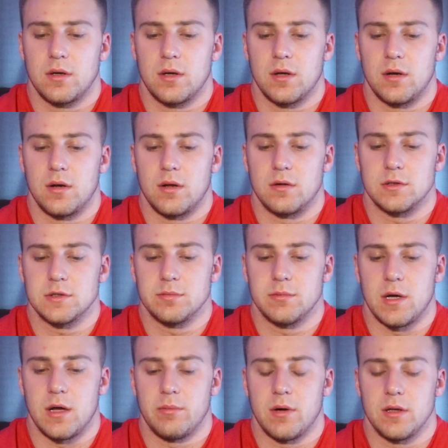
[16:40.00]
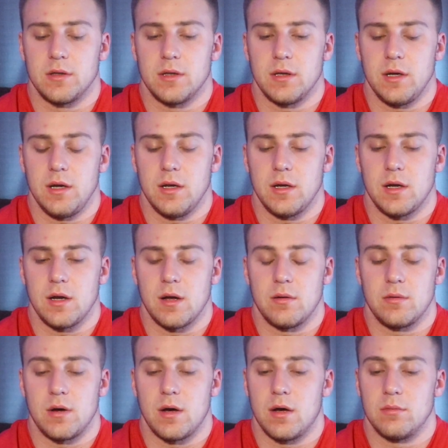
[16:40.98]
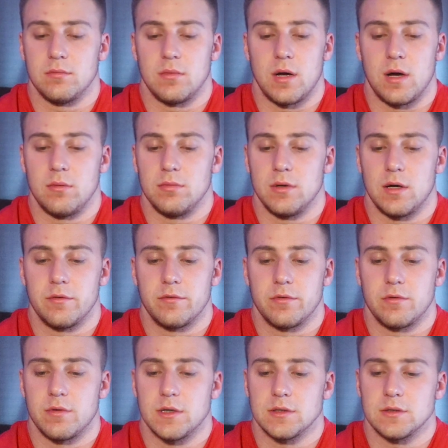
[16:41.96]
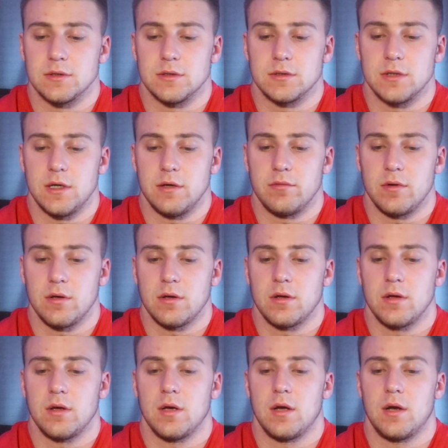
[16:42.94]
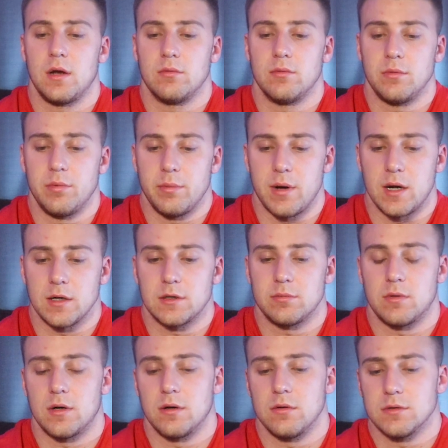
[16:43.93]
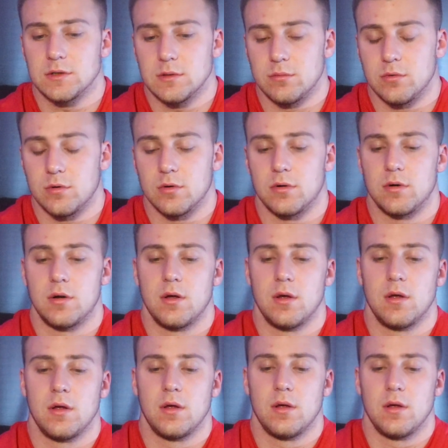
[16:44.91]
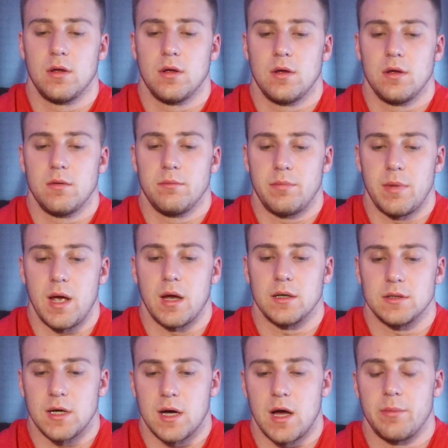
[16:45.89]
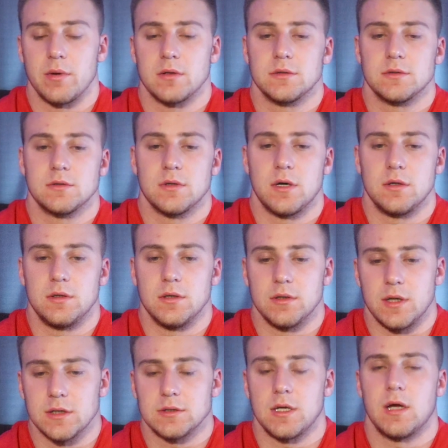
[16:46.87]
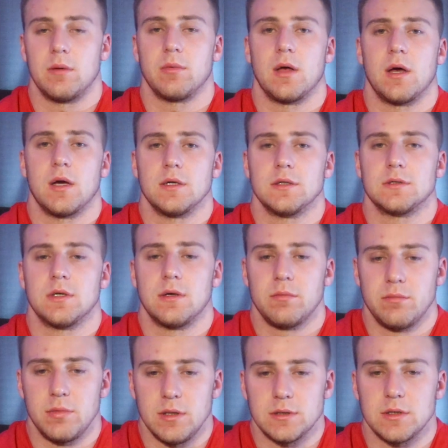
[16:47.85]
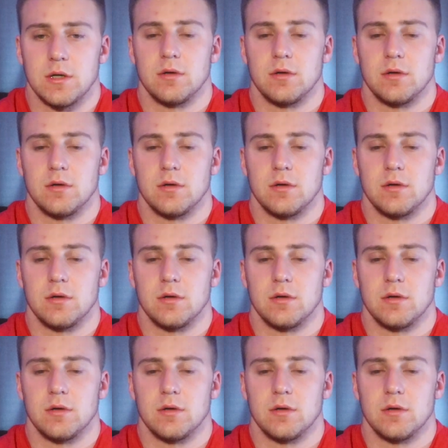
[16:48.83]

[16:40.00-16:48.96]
get another small bite to eat, and I'm done for the rest of this evening, and I will be back tomorrow with some more banging topics. Until next time, guys. Peace